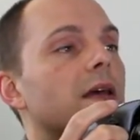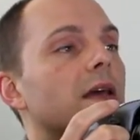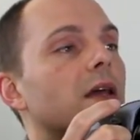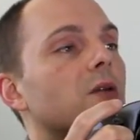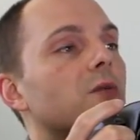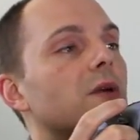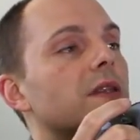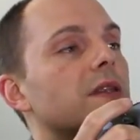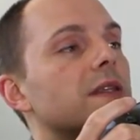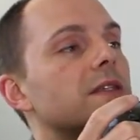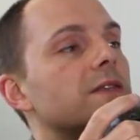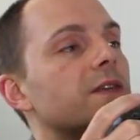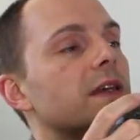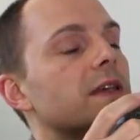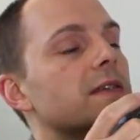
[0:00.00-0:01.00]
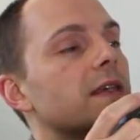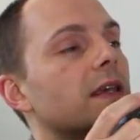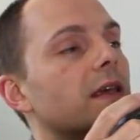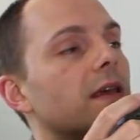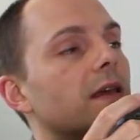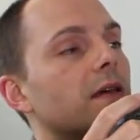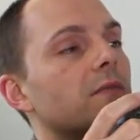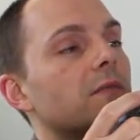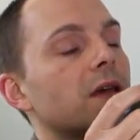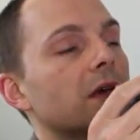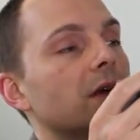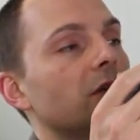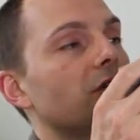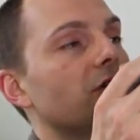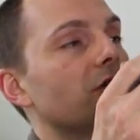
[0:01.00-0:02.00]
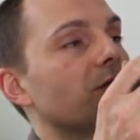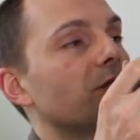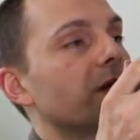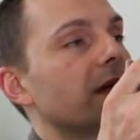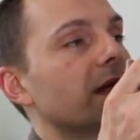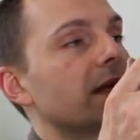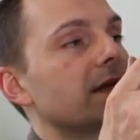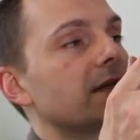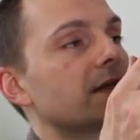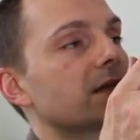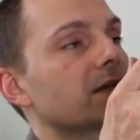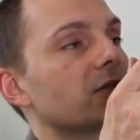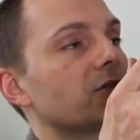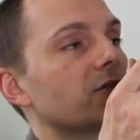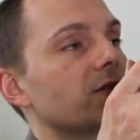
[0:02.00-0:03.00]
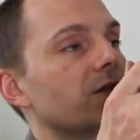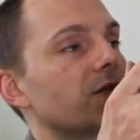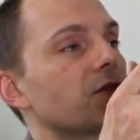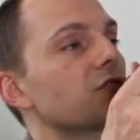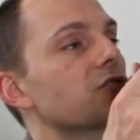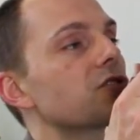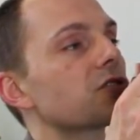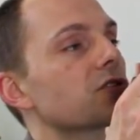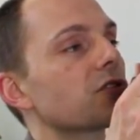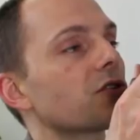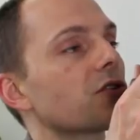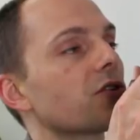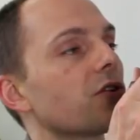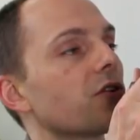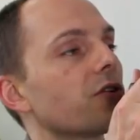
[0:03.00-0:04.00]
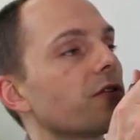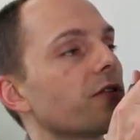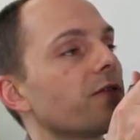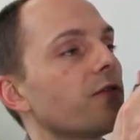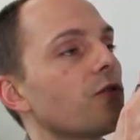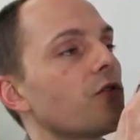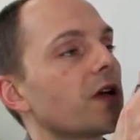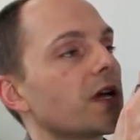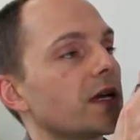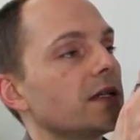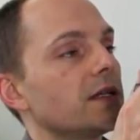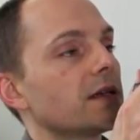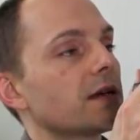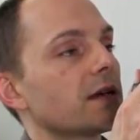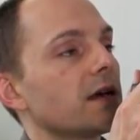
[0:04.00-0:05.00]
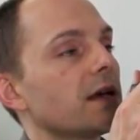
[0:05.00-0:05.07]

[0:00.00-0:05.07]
and with these fingers here, you can place those first on the forehead,